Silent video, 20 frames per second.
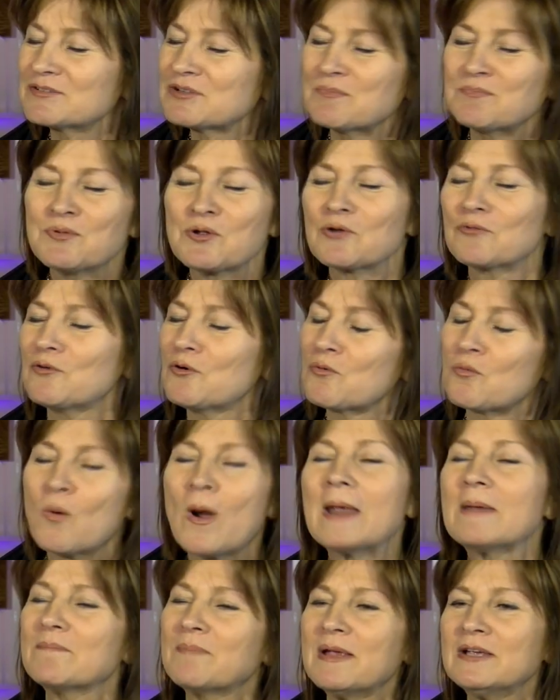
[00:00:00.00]
was a beautiful
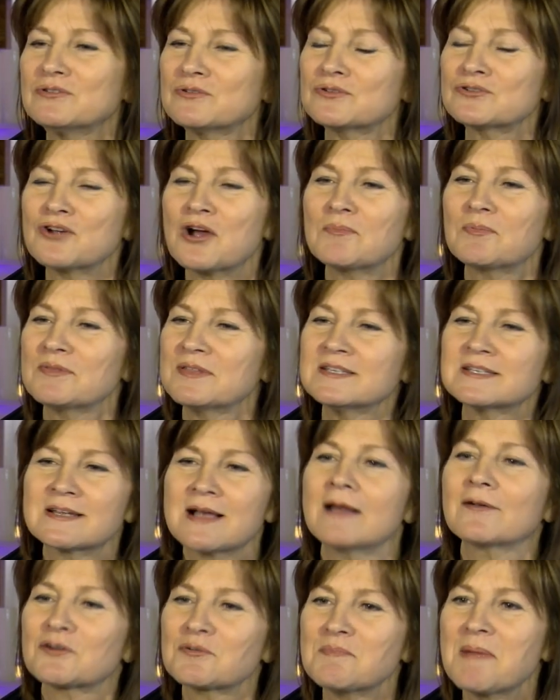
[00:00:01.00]
white pastry shop with these
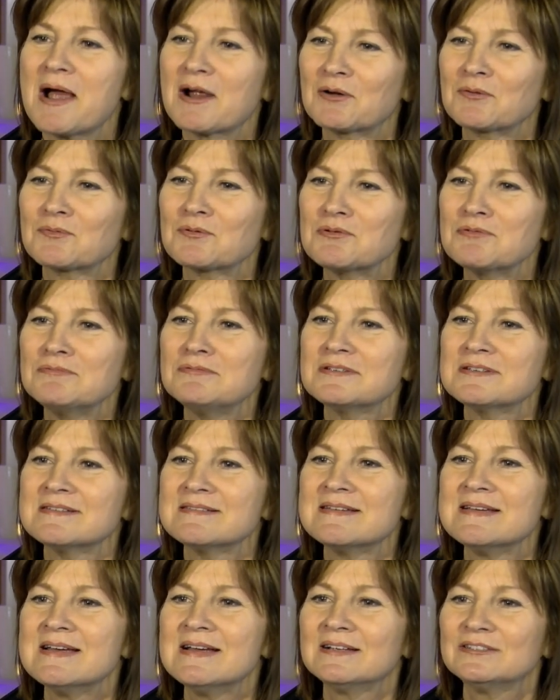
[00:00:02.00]
colored macaroons,
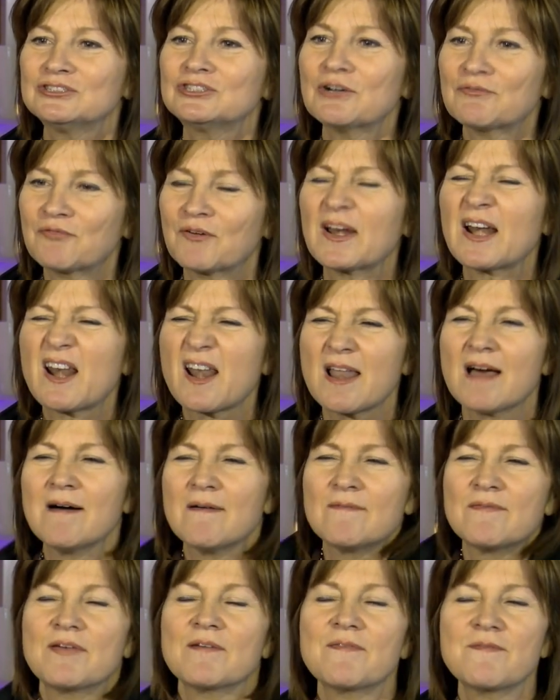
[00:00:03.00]
and Jeffrey
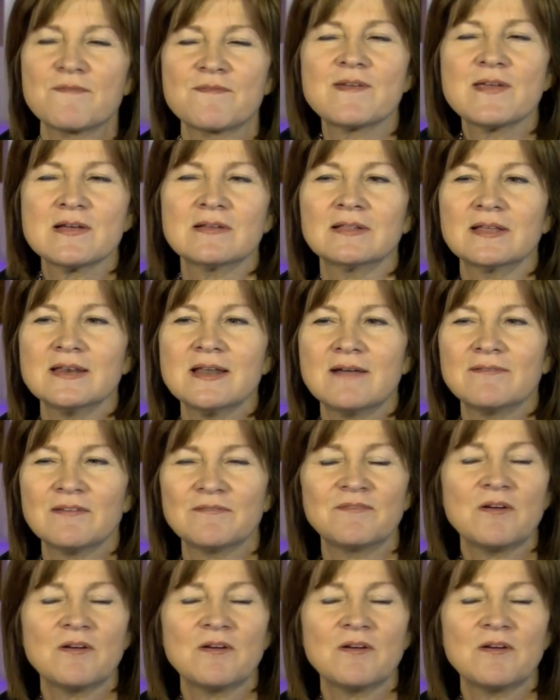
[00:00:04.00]
loved the feeling of it.